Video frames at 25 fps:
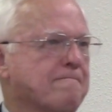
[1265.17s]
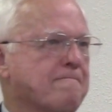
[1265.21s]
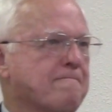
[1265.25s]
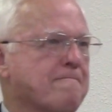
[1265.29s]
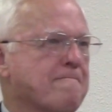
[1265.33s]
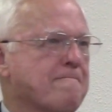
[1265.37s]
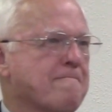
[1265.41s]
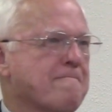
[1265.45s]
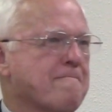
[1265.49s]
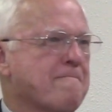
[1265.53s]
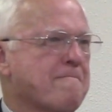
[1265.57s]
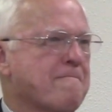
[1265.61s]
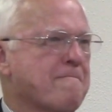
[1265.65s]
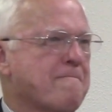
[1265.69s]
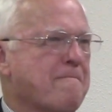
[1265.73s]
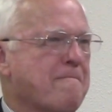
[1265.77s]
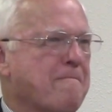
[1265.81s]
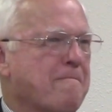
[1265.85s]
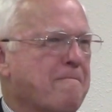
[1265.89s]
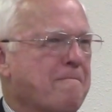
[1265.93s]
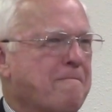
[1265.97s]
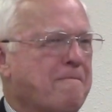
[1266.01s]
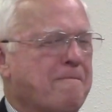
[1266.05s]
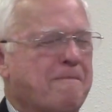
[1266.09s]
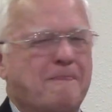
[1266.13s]

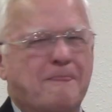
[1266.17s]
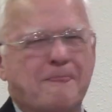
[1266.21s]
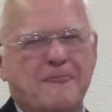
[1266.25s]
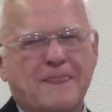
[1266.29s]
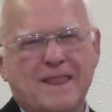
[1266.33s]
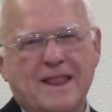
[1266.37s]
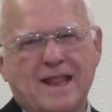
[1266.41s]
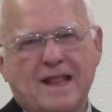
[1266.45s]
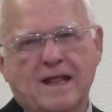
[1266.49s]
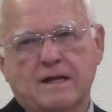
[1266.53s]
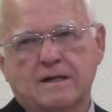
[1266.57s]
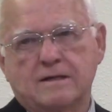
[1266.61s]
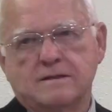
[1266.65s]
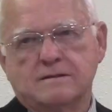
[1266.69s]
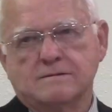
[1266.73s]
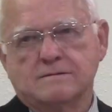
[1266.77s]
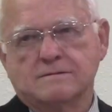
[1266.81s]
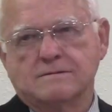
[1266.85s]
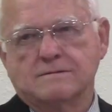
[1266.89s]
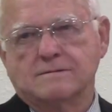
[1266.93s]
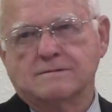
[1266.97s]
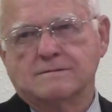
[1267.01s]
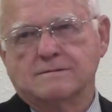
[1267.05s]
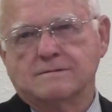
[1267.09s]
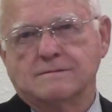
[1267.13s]

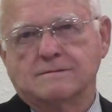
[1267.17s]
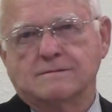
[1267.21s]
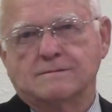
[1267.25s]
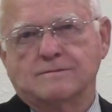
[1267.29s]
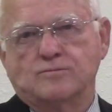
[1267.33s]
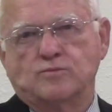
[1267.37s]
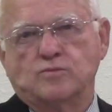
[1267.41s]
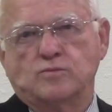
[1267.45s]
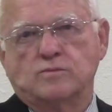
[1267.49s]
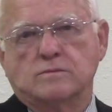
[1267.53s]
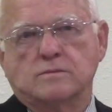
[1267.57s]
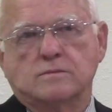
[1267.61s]
(silence)